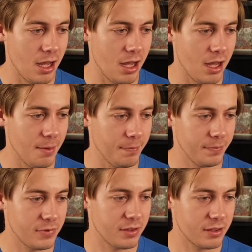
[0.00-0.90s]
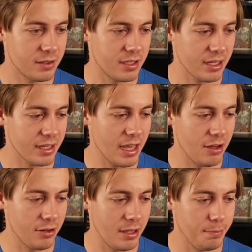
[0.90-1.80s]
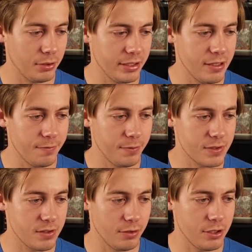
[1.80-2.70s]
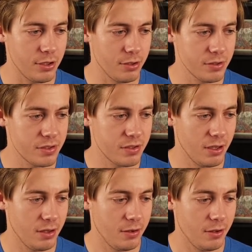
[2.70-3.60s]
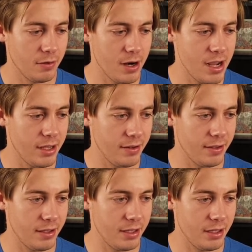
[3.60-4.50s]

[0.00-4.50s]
Um, ticket count, I believe, is still used, right?